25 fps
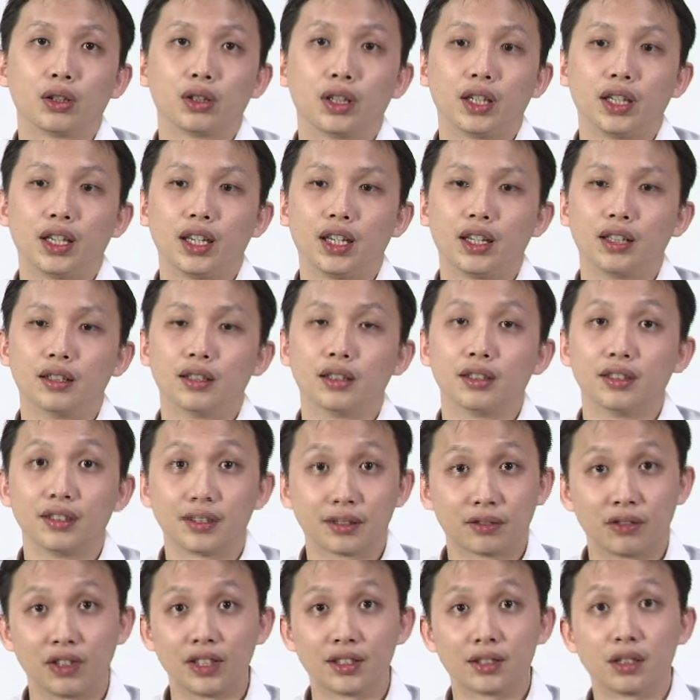Okay, and
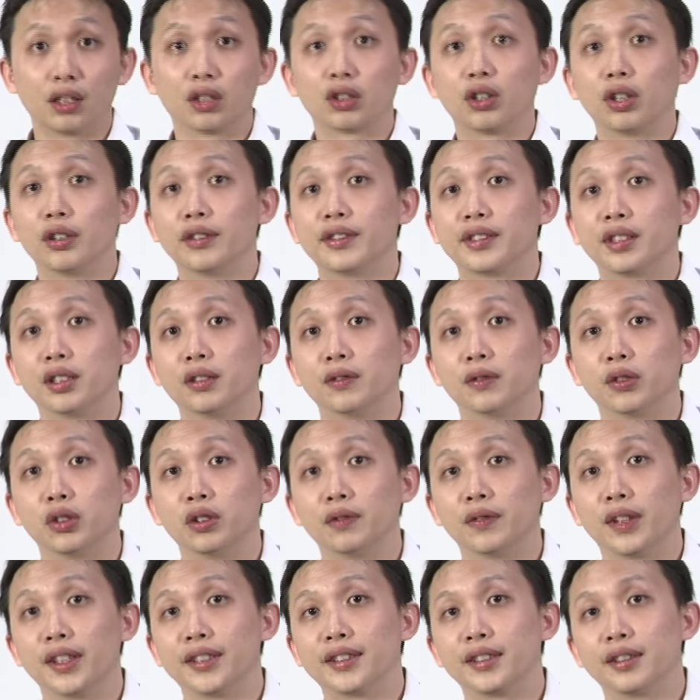this creates a lot of concern for
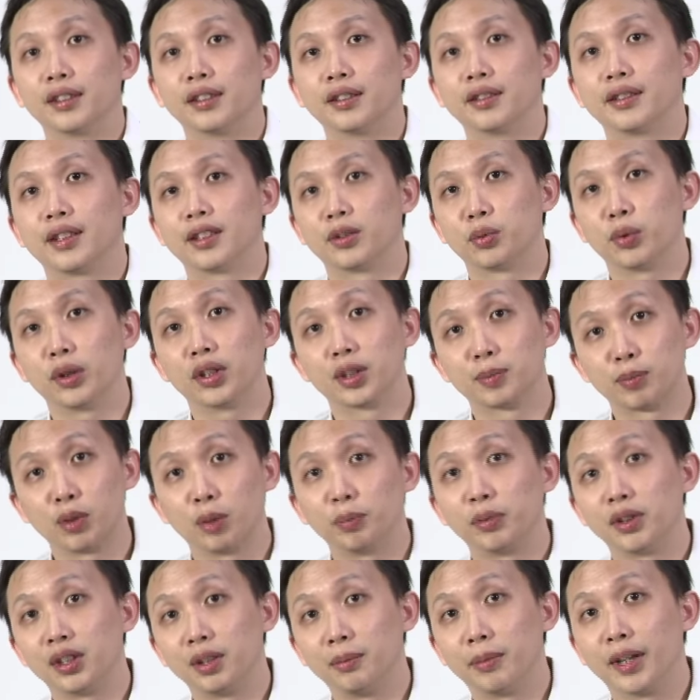investors as well as
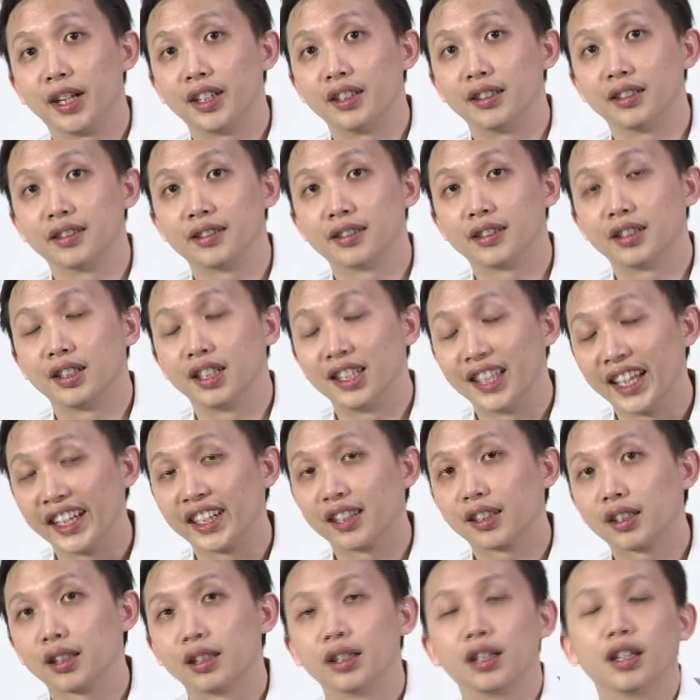property buyers
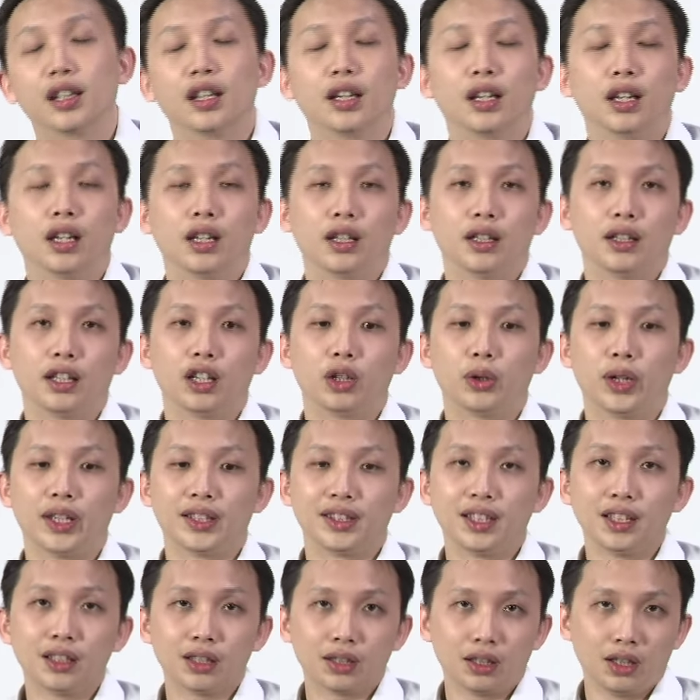alike. Now, I
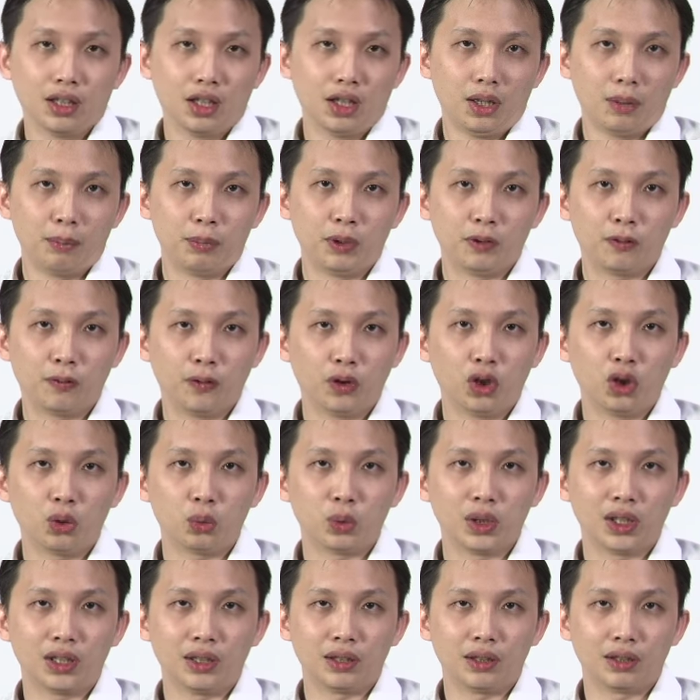think before
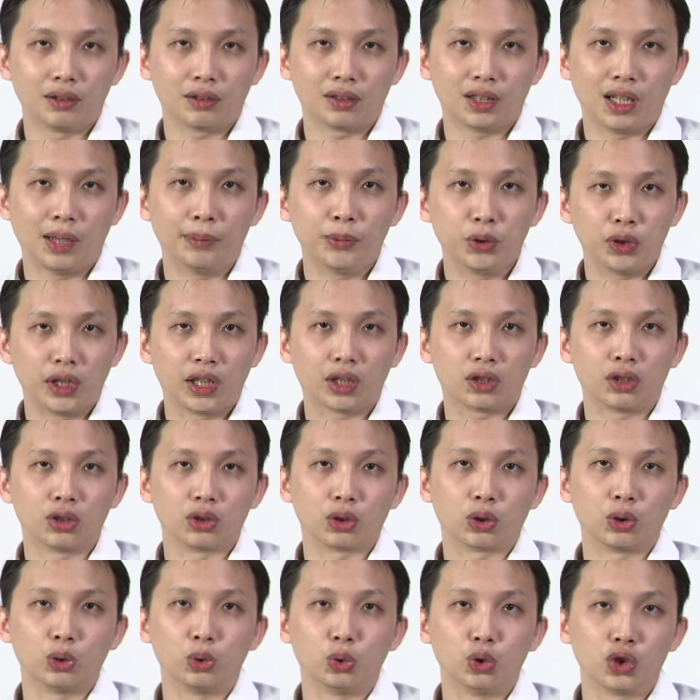we come to that
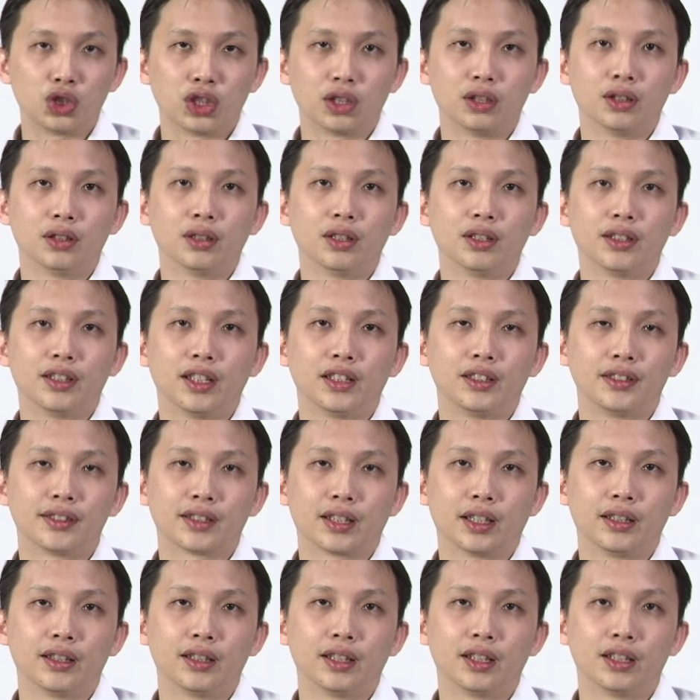conclusion that
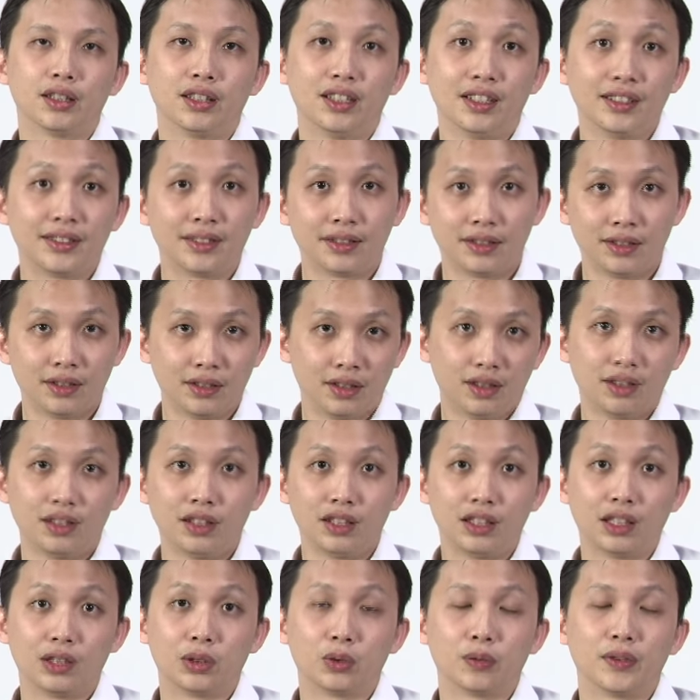Iskandar is
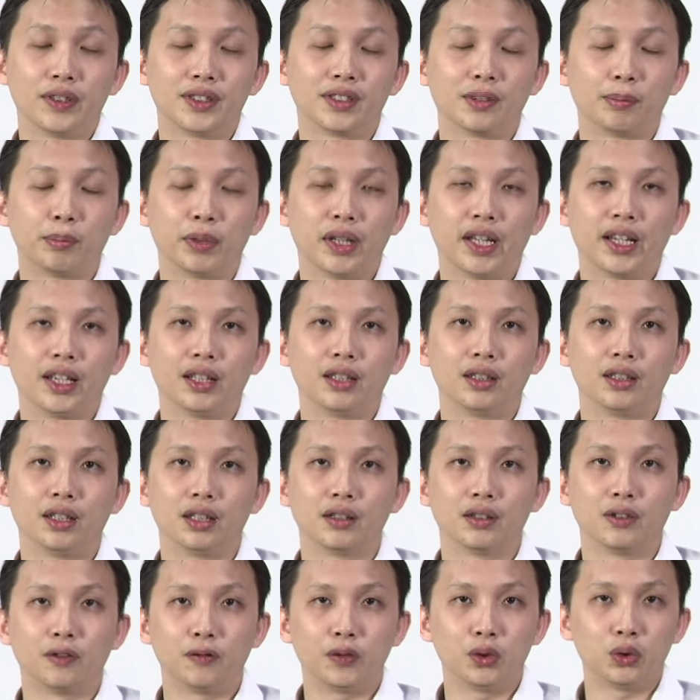in an oversupply,
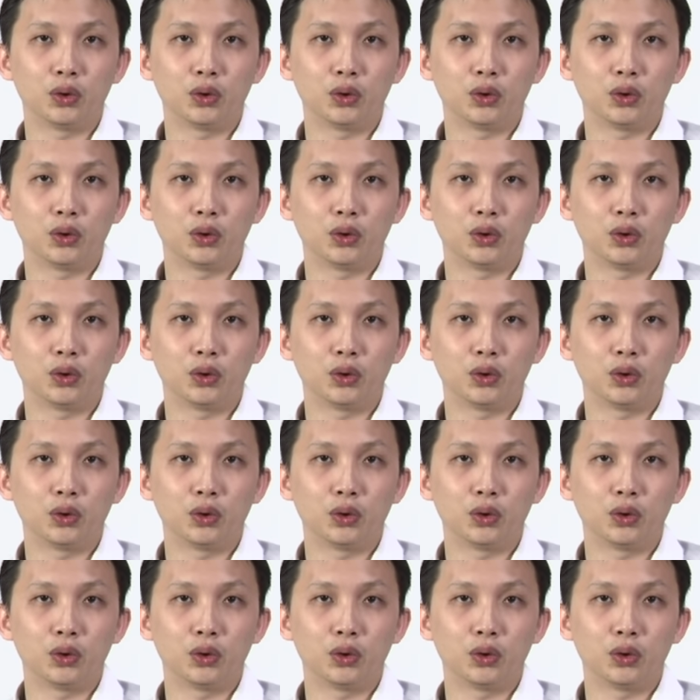there are a